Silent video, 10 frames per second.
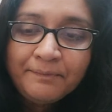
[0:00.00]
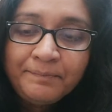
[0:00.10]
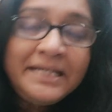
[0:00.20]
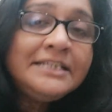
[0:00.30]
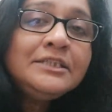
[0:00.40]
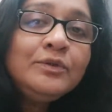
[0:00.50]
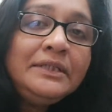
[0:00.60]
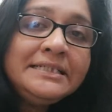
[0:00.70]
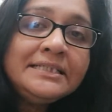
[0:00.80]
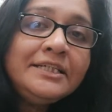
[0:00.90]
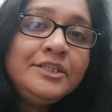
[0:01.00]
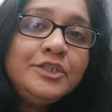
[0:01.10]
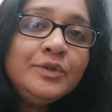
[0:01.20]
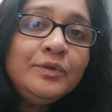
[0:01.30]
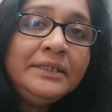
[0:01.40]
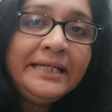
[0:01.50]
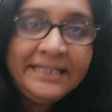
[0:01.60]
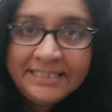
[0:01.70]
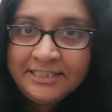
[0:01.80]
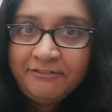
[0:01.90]
Please do listen to the
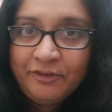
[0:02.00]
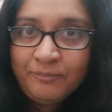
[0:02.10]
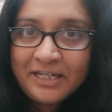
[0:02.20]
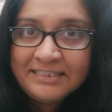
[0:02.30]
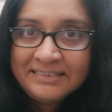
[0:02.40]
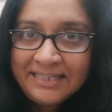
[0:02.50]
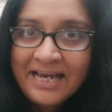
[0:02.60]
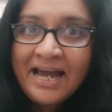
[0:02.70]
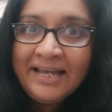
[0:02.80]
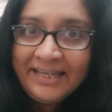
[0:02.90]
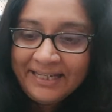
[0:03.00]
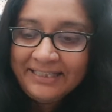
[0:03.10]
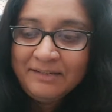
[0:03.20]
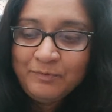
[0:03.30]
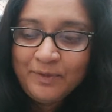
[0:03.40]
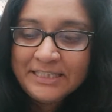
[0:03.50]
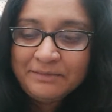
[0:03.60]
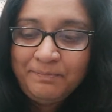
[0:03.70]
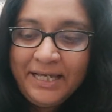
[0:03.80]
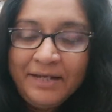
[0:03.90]
interview, because there I get him to
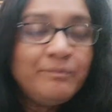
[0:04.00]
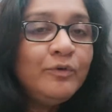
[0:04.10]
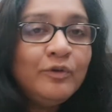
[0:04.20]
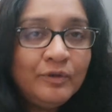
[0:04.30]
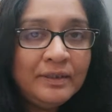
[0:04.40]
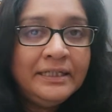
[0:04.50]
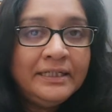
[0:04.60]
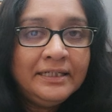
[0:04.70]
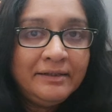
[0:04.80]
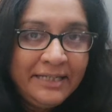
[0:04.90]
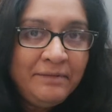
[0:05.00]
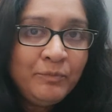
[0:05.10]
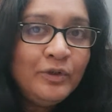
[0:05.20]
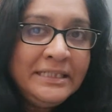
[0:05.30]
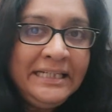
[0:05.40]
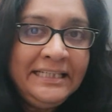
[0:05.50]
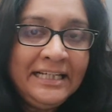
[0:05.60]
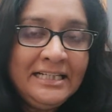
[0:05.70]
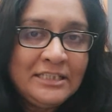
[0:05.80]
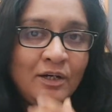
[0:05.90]
explain more in more
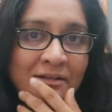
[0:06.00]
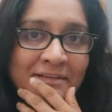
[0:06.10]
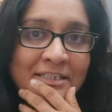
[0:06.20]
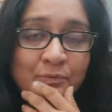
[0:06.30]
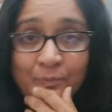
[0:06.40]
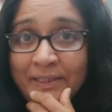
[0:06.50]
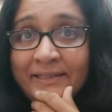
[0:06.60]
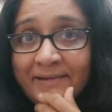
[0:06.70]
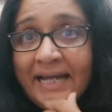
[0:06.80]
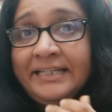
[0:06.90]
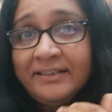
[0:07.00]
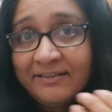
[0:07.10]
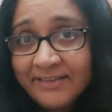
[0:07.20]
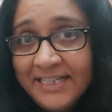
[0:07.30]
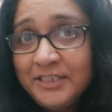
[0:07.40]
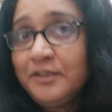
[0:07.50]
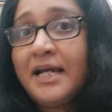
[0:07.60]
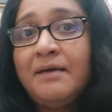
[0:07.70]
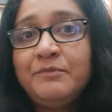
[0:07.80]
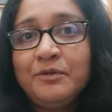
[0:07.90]
detail. It's always, when the writer agrees to
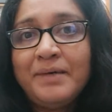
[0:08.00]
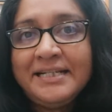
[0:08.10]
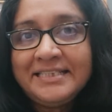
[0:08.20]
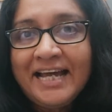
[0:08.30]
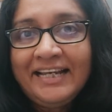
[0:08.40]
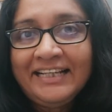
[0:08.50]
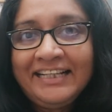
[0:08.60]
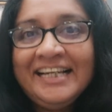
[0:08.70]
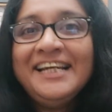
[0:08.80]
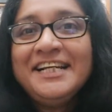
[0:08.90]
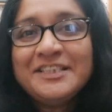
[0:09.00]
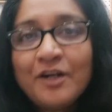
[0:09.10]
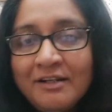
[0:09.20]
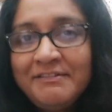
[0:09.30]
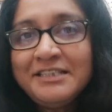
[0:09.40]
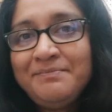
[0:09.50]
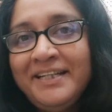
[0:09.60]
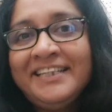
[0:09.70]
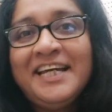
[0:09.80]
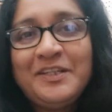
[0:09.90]
come to my channel, it's always
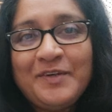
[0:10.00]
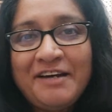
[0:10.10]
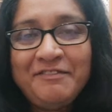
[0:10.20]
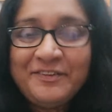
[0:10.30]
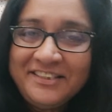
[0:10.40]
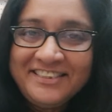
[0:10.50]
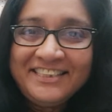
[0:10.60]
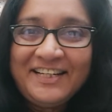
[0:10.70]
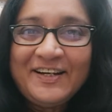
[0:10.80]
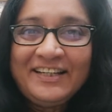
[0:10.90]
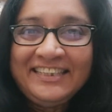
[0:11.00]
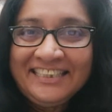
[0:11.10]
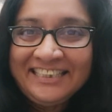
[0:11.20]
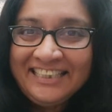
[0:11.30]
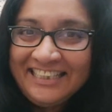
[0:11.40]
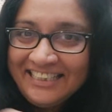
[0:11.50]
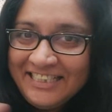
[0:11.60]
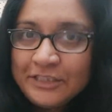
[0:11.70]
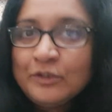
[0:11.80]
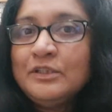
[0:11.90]
better that you have the original author
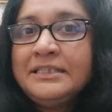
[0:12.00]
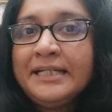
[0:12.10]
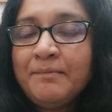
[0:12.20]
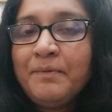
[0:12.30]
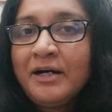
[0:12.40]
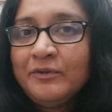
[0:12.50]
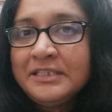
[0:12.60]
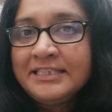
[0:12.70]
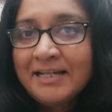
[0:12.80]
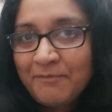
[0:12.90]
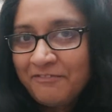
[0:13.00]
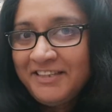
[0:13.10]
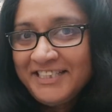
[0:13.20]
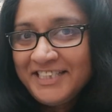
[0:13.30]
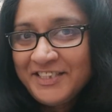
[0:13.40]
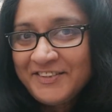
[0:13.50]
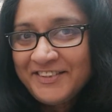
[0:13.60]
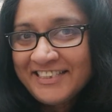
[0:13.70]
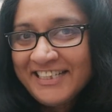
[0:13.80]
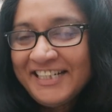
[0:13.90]
discoursing about some of these
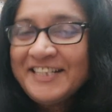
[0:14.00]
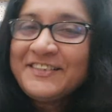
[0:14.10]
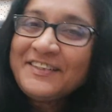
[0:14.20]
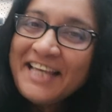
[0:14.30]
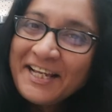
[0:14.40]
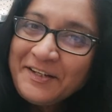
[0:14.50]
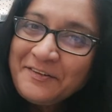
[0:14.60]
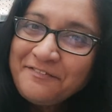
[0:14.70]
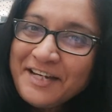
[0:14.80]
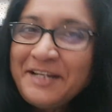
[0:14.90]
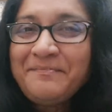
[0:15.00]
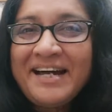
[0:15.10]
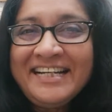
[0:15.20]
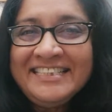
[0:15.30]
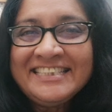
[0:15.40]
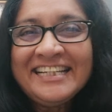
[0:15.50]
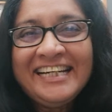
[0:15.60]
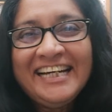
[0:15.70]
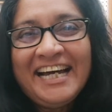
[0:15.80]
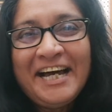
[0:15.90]
issues. So thank you very much.
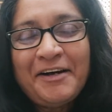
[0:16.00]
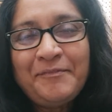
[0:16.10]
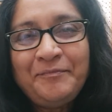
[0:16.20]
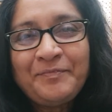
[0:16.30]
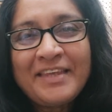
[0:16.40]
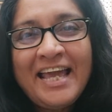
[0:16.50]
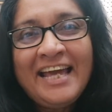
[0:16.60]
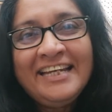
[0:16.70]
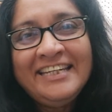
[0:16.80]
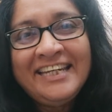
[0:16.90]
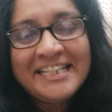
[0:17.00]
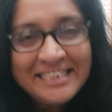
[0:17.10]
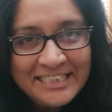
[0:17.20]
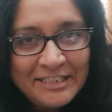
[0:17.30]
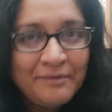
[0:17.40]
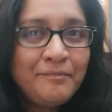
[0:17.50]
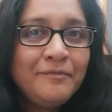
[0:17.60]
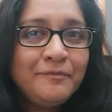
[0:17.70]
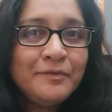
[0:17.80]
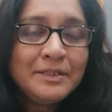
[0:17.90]
And next
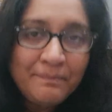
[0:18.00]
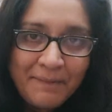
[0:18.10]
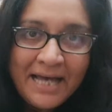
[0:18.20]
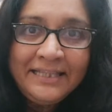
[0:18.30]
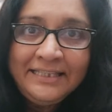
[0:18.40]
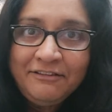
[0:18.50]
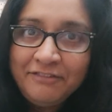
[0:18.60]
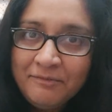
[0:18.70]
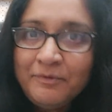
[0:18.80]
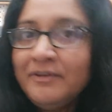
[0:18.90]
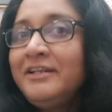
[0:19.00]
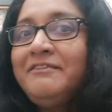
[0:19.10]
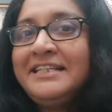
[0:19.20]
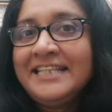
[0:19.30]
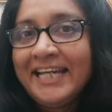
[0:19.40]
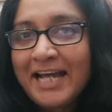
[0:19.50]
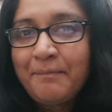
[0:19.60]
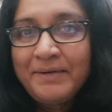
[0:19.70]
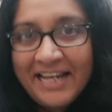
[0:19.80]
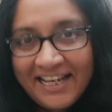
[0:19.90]
month in February, we take
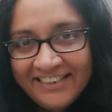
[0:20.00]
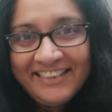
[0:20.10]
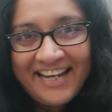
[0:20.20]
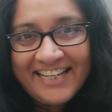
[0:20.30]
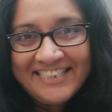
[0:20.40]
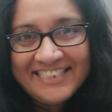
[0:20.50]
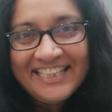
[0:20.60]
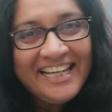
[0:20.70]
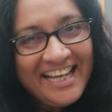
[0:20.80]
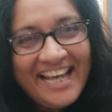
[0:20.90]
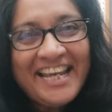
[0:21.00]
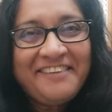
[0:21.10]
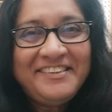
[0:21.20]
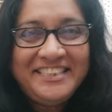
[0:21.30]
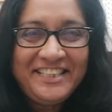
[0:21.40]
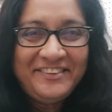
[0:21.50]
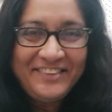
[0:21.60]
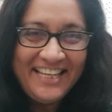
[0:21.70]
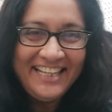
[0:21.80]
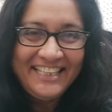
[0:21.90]
up another writer, and I will see you
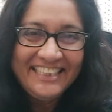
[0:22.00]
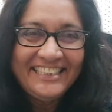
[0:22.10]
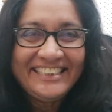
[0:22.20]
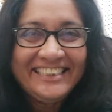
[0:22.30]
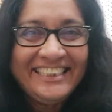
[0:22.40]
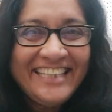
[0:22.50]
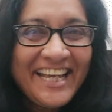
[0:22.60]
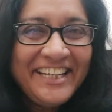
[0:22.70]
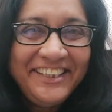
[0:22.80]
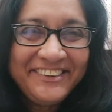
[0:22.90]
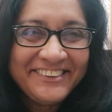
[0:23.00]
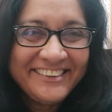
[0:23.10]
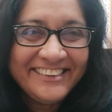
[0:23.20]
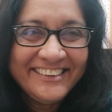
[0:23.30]
then. Thank you.